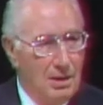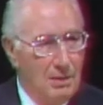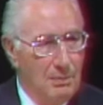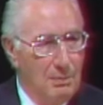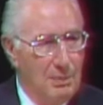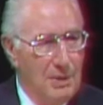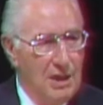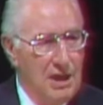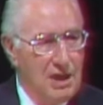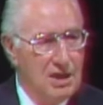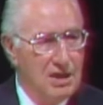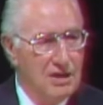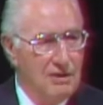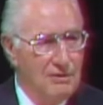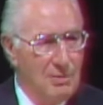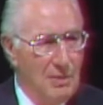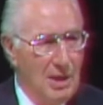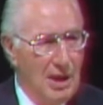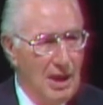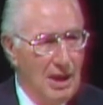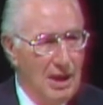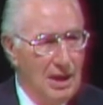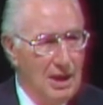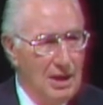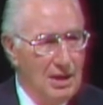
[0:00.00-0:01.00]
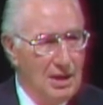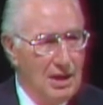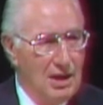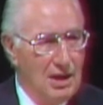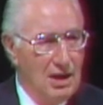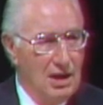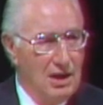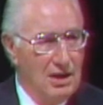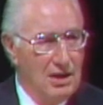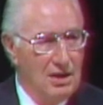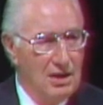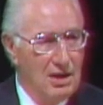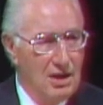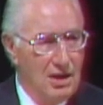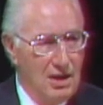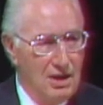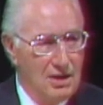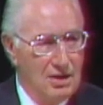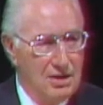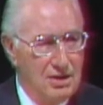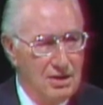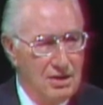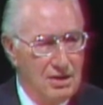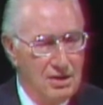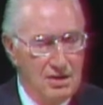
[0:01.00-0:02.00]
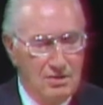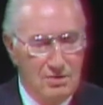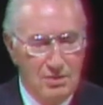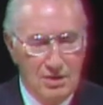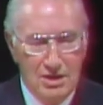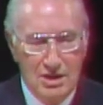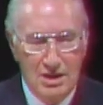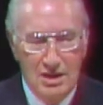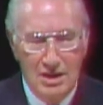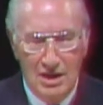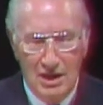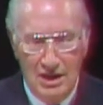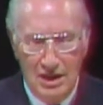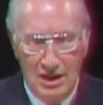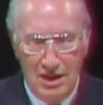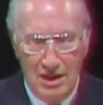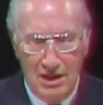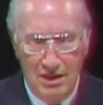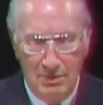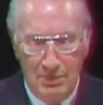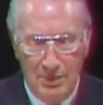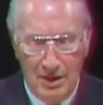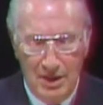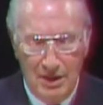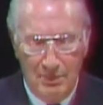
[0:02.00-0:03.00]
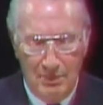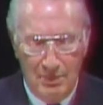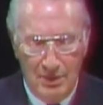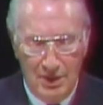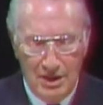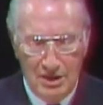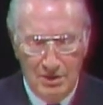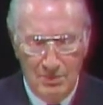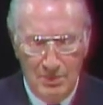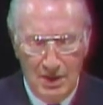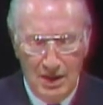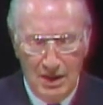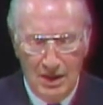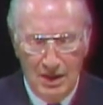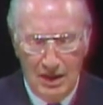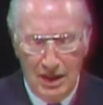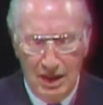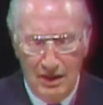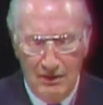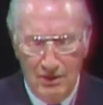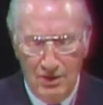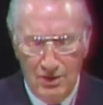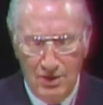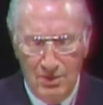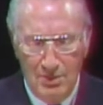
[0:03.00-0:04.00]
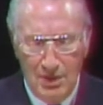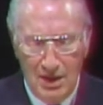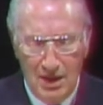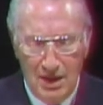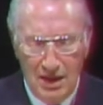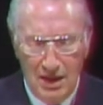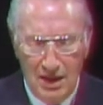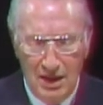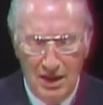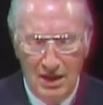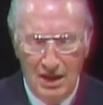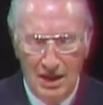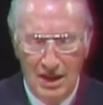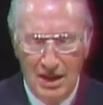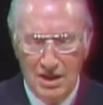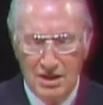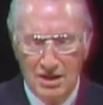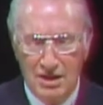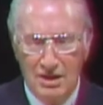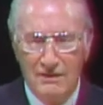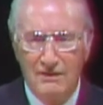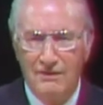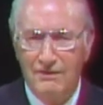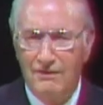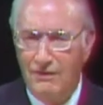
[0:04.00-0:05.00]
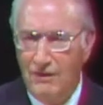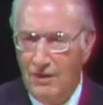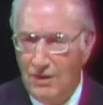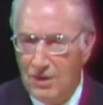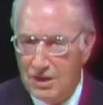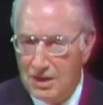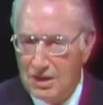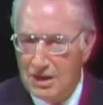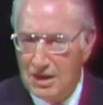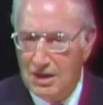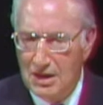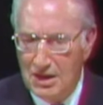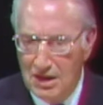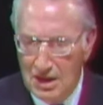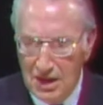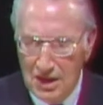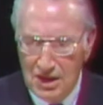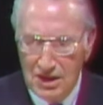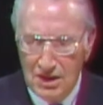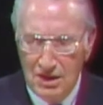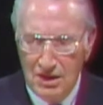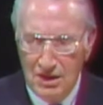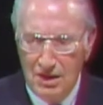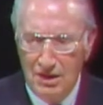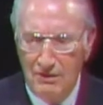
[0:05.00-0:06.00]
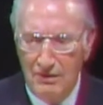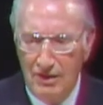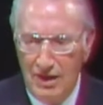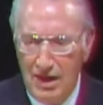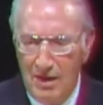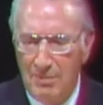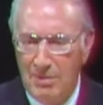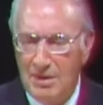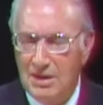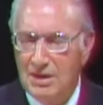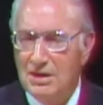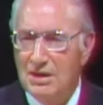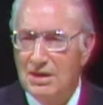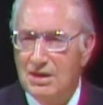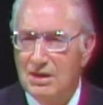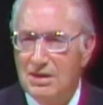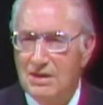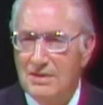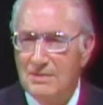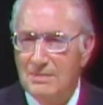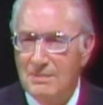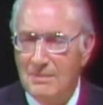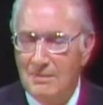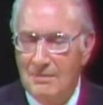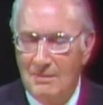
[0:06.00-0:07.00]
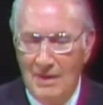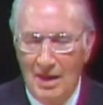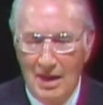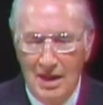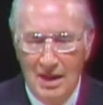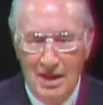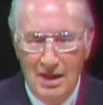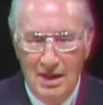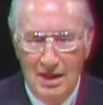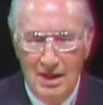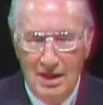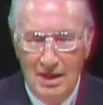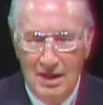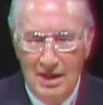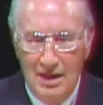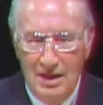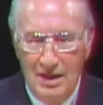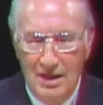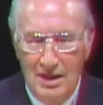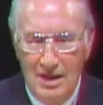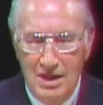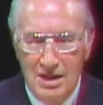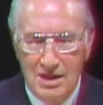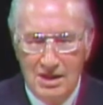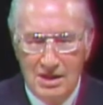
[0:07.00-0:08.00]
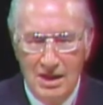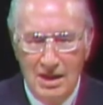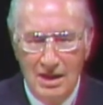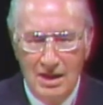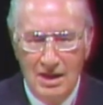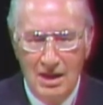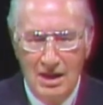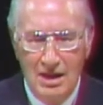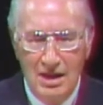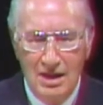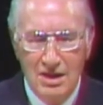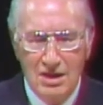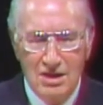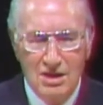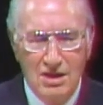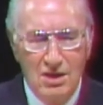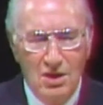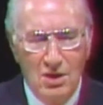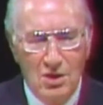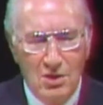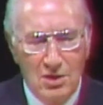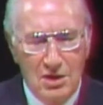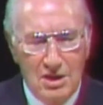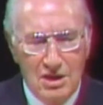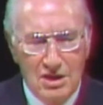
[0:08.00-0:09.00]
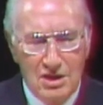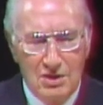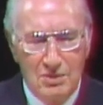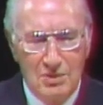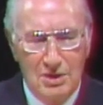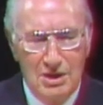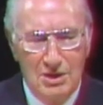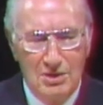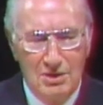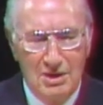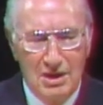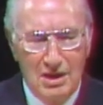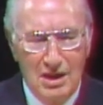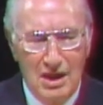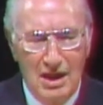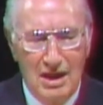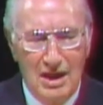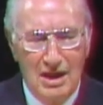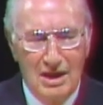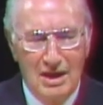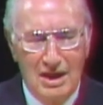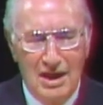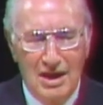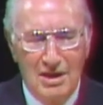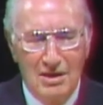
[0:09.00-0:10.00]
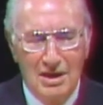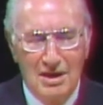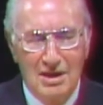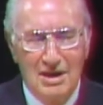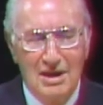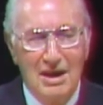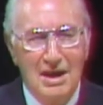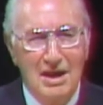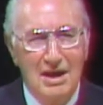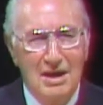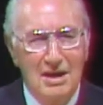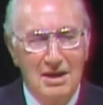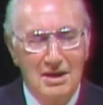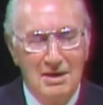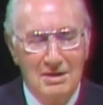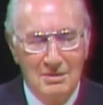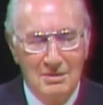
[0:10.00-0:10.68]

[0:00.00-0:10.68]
Peace of mind, a clear conscience, was declared by President David O. McKay as the first condition of happiness. He said, "It is glorious when you can lie down at night